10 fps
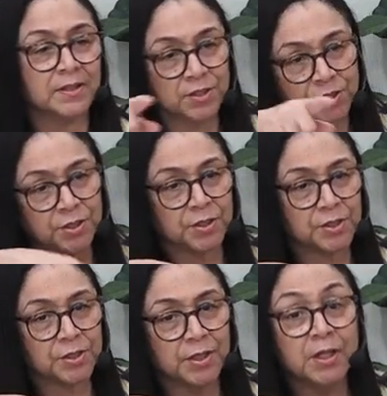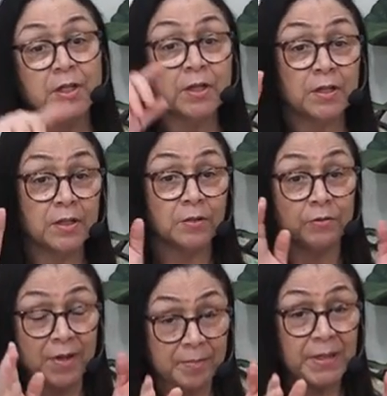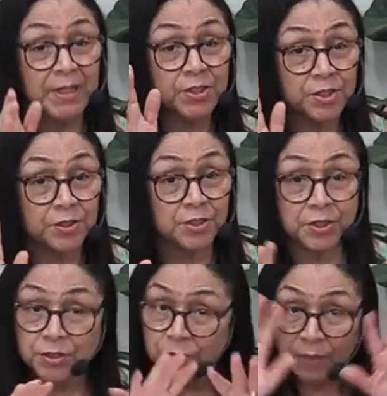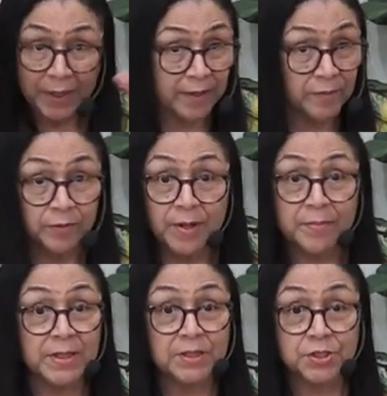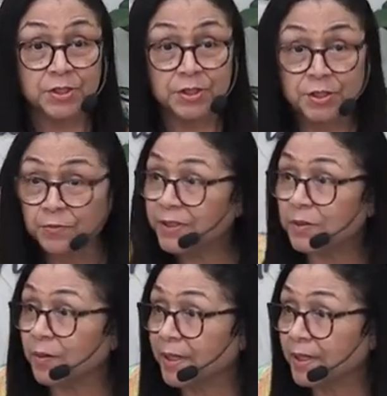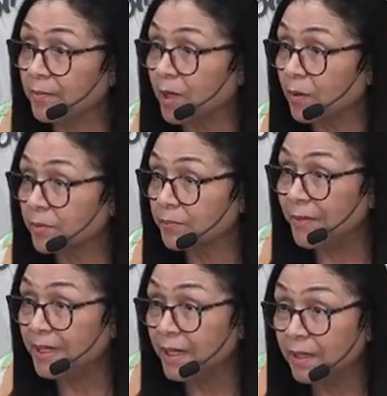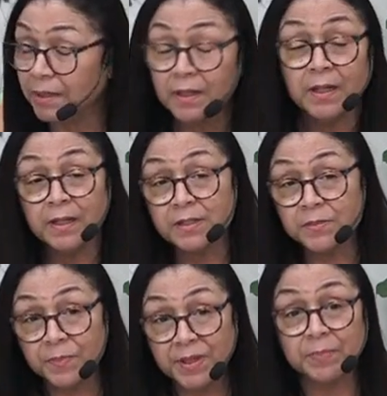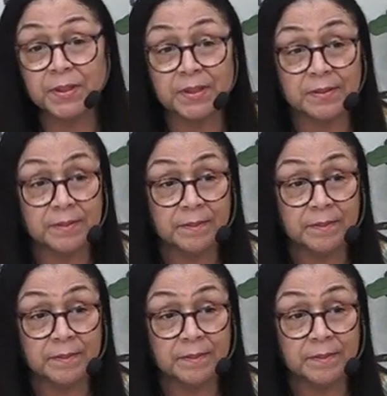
his church, remnant church, whatever remnant church we're talking about, meaning his people,